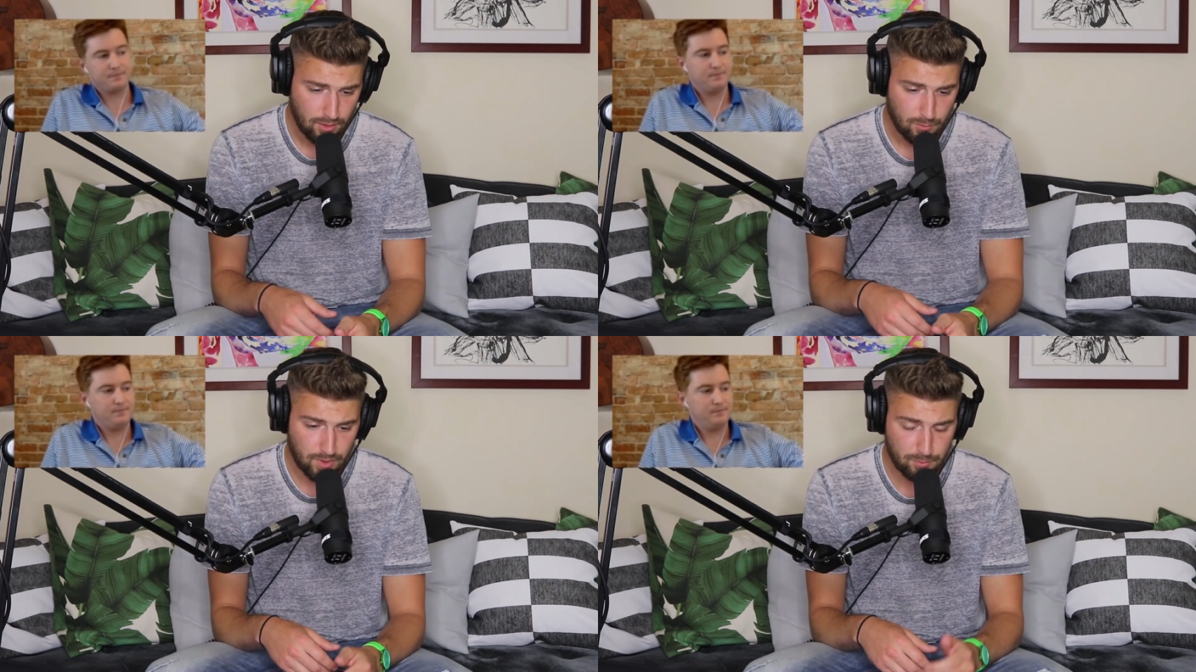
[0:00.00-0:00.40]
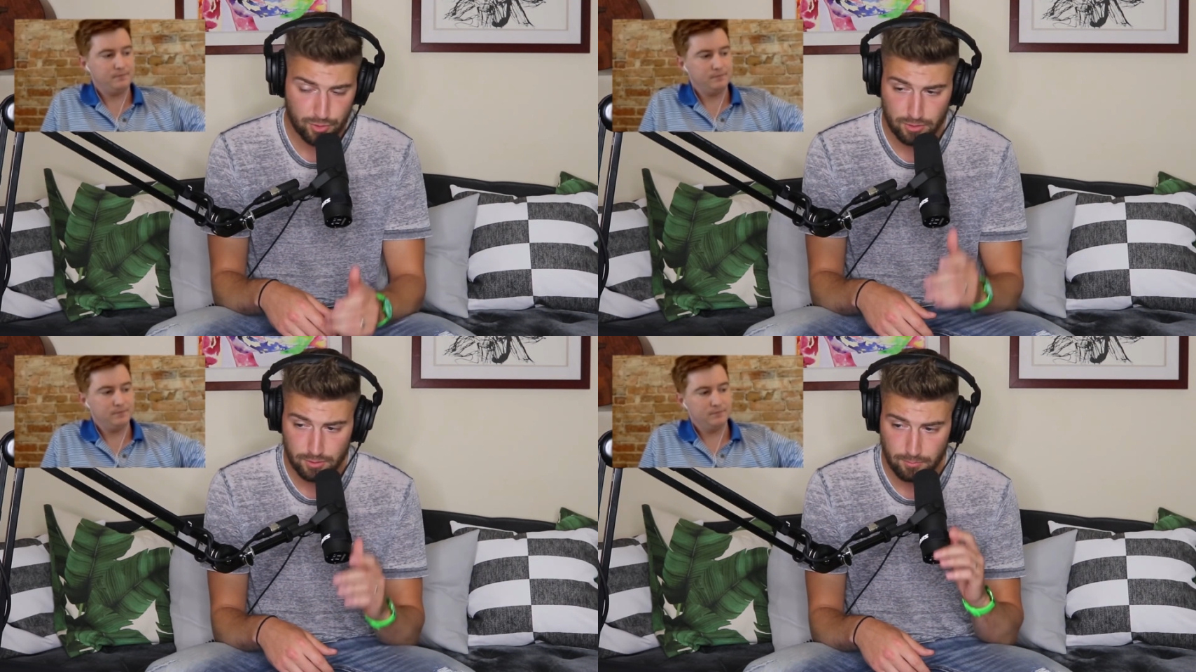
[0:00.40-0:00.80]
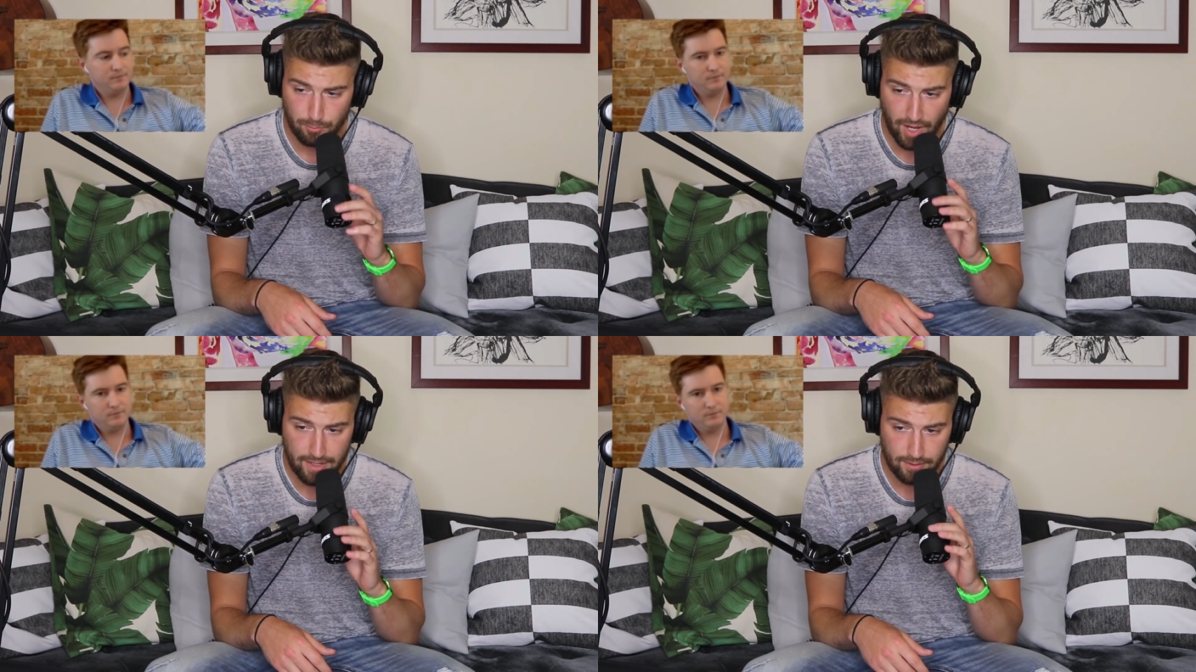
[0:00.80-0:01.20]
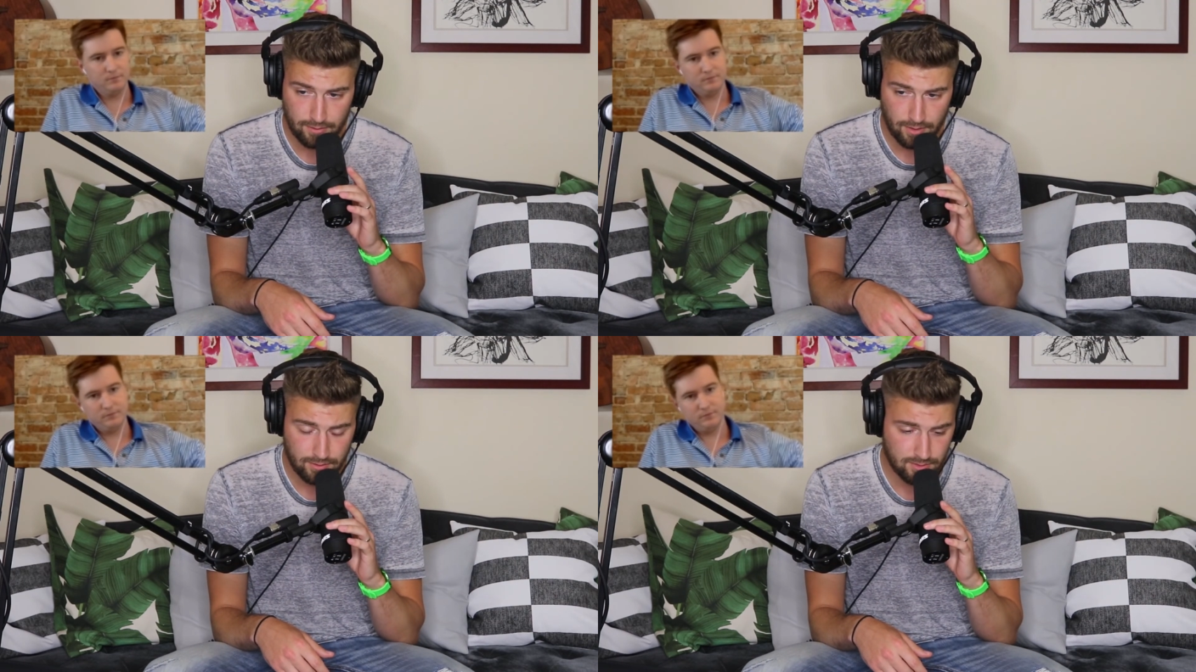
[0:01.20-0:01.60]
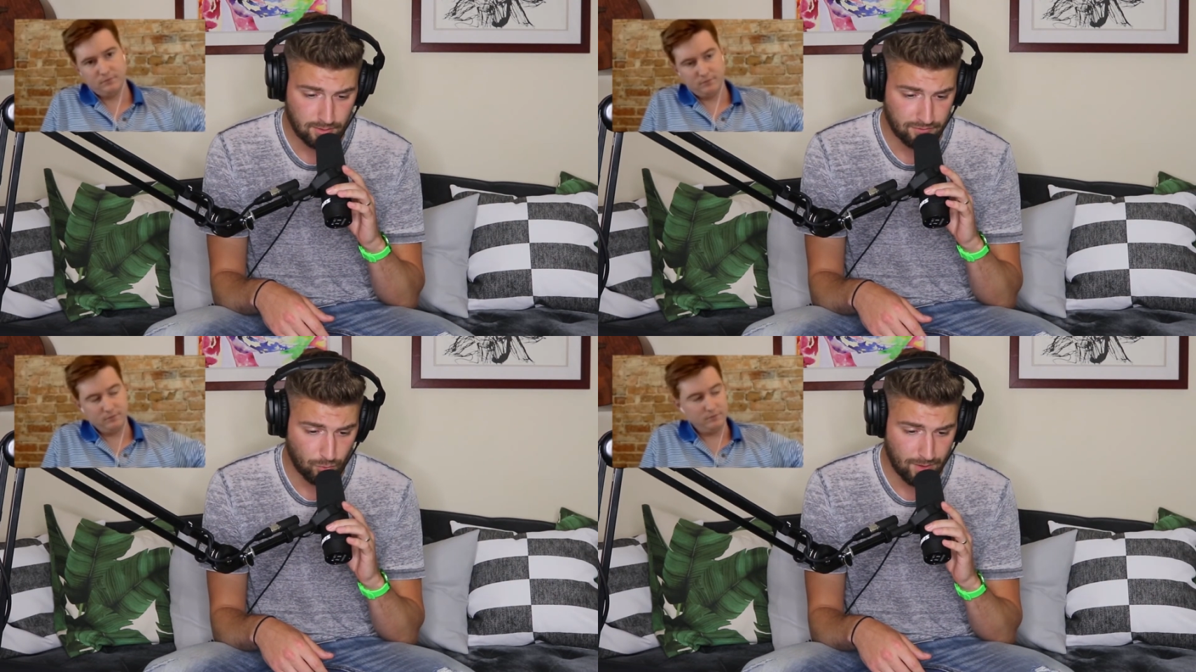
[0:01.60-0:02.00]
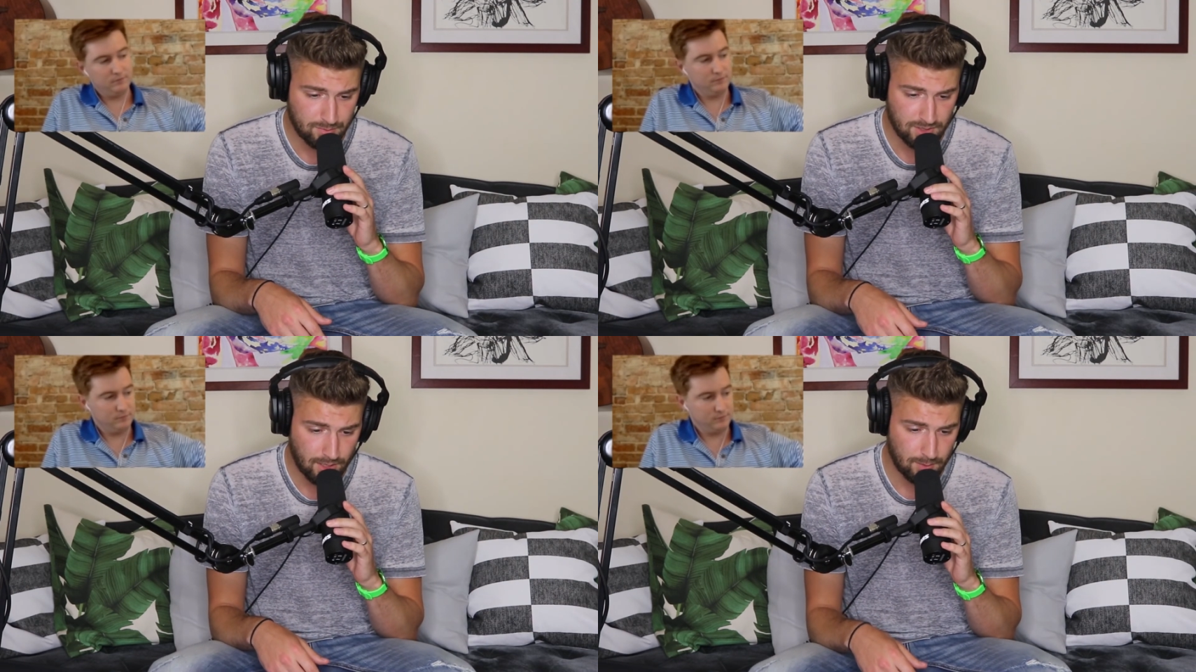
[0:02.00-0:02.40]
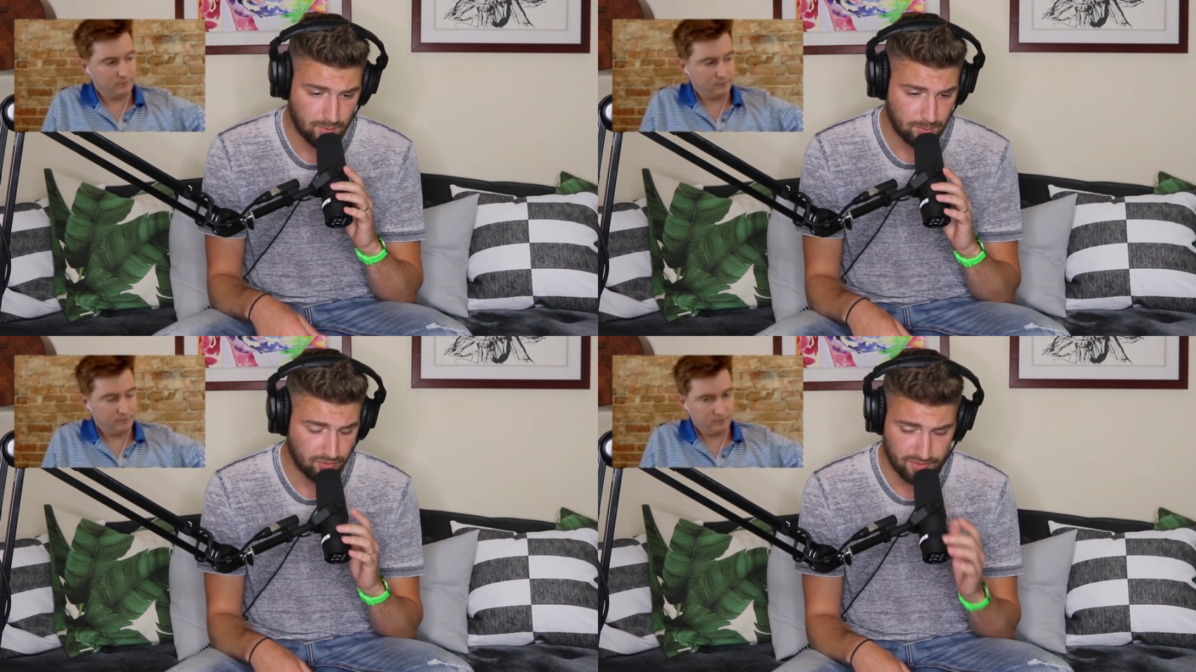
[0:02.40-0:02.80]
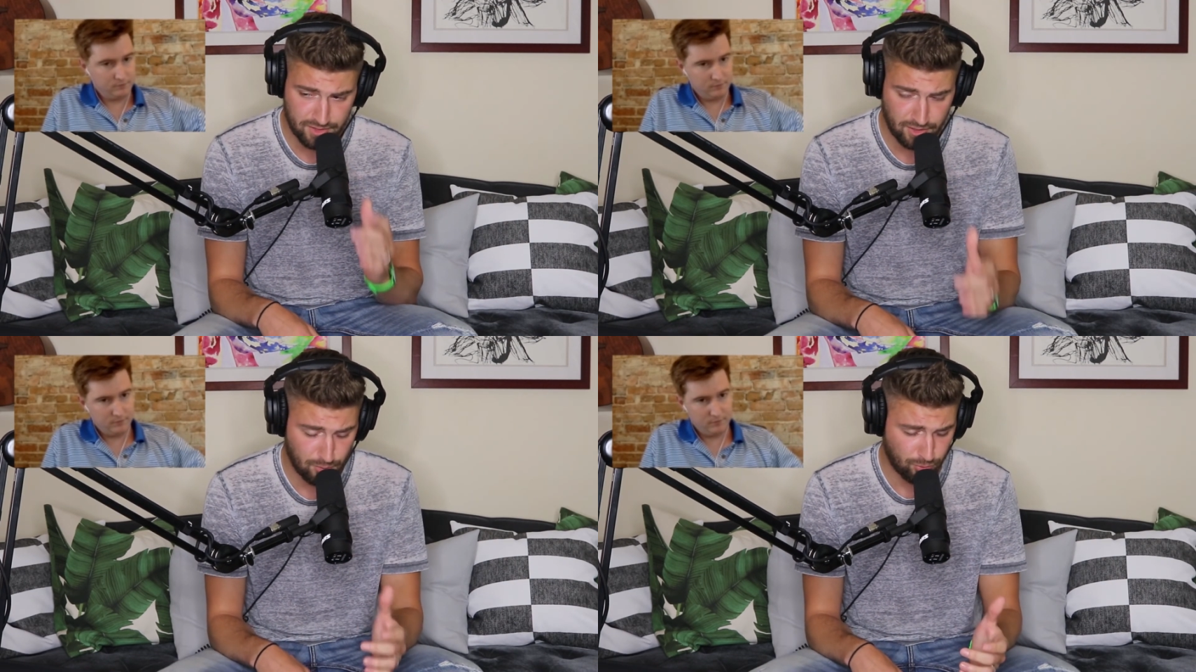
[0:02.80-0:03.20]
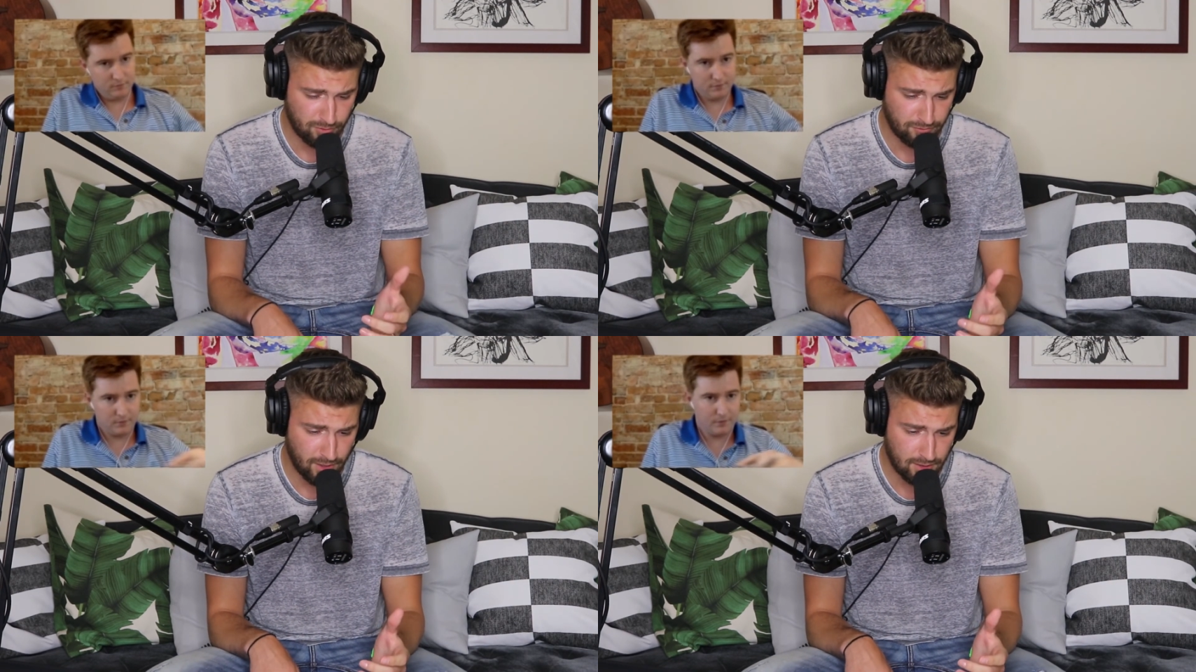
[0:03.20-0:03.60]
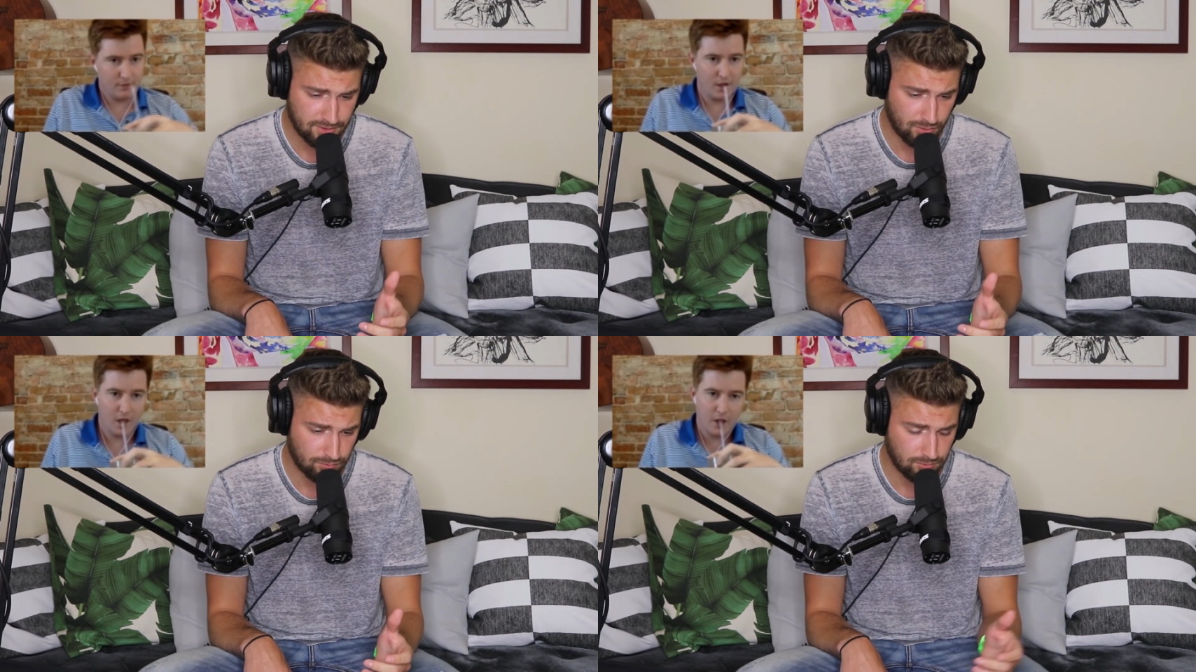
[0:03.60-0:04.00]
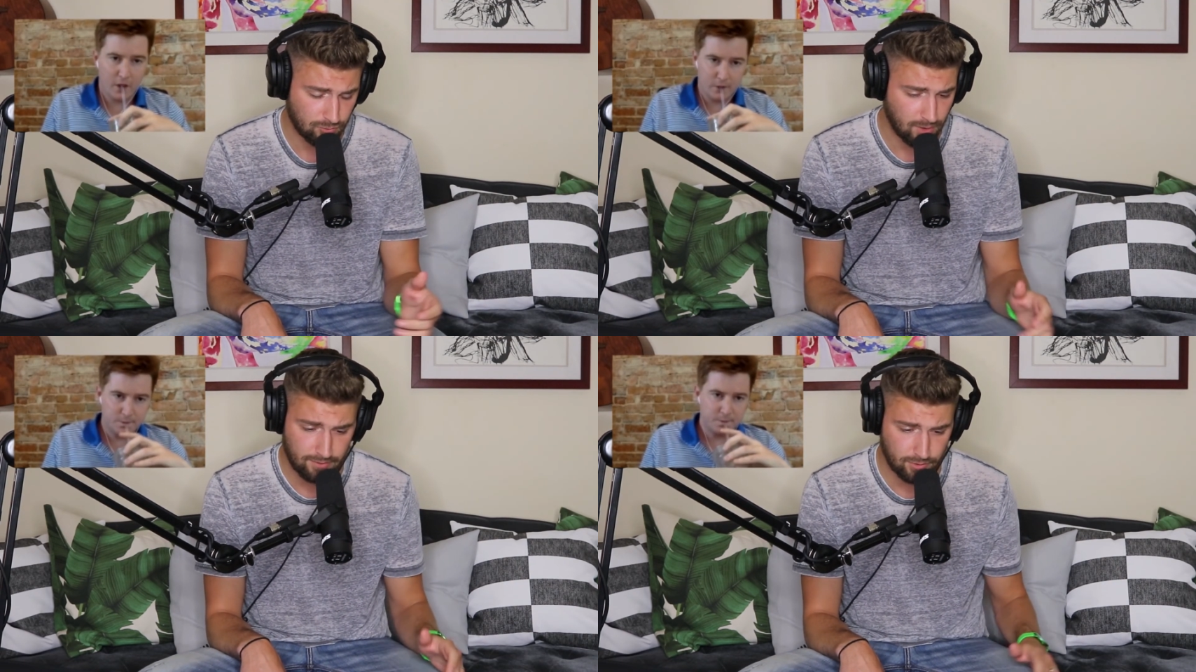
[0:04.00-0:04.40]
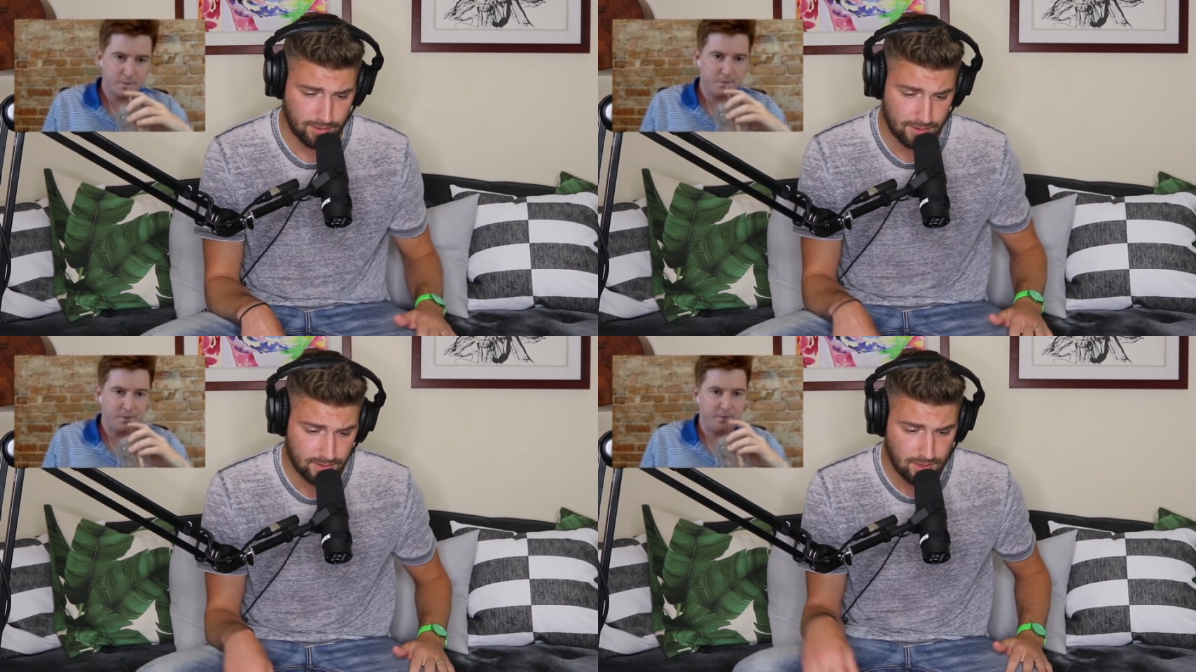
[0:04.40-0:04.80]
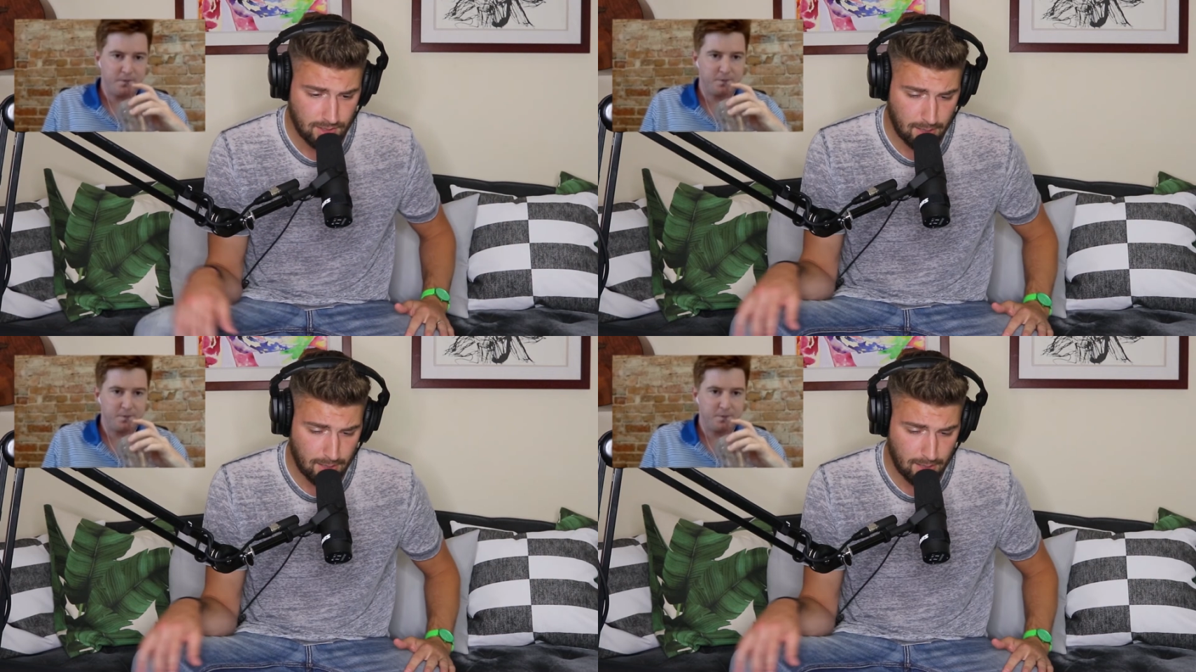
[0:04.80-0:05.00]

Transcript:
Speaker 1: people buying things off your website, people visiting your profiles, your whatever it is.